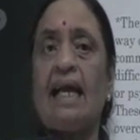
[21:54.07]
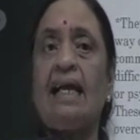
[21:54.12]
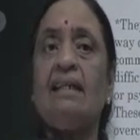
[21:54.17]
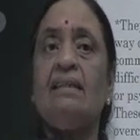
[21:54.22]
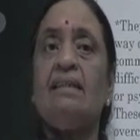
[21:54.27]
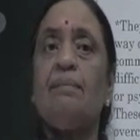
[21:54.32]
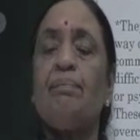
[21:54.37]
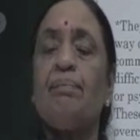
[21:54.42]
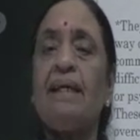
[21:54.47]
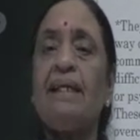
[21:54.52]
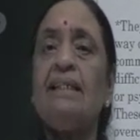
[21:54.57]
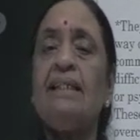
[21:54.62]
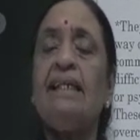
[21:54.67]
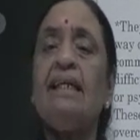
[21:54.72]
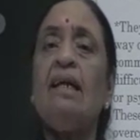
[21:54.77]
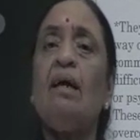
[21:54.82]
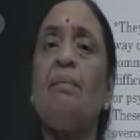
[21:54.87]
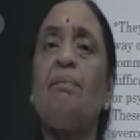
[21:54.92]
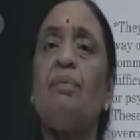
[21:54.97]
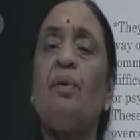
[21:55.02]
And
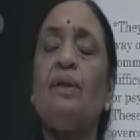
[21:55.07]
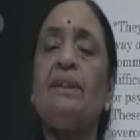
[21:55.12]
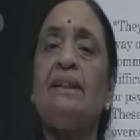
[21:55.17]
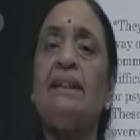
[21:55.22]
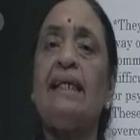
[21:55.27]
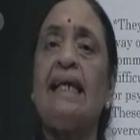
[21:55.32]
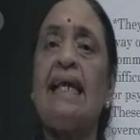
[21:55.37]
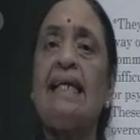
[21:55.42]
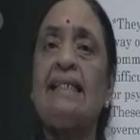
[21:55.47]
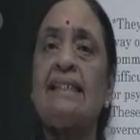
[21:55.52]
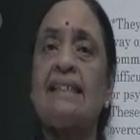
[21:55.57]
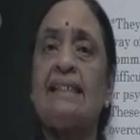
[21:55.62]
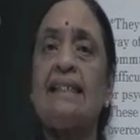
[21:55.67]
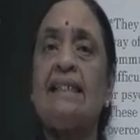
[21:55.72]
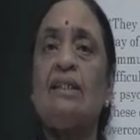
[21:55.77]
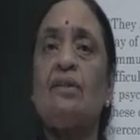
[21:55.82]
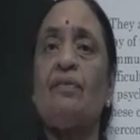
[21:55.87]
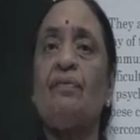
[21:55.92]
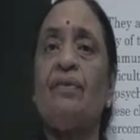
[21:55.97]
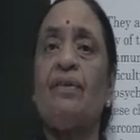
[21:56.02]
depending upon the
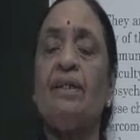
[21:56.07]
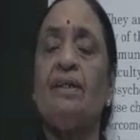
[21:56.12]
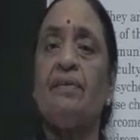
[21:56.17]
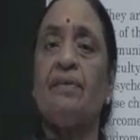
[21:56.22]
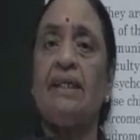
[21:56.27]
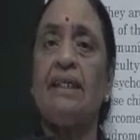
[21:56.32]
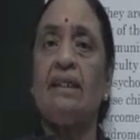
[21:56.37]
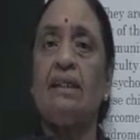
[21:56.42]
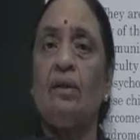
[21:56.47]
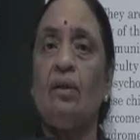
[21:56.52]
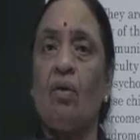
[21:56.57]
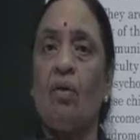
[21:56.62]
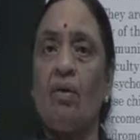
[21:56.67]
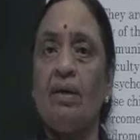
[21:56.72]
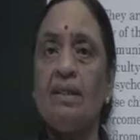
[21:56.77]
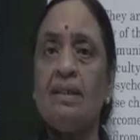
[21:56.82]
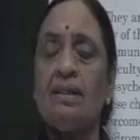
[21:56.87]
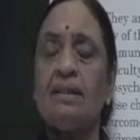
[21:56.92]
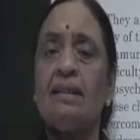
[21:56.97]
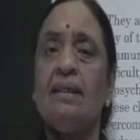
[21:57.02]
extent of hearing
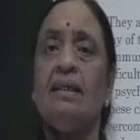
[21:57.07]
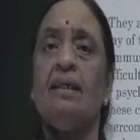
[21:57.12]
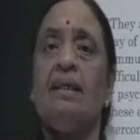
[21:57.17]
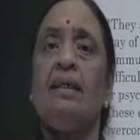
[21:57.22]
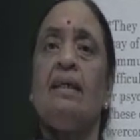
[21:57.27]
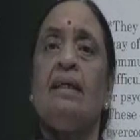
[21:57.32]
loss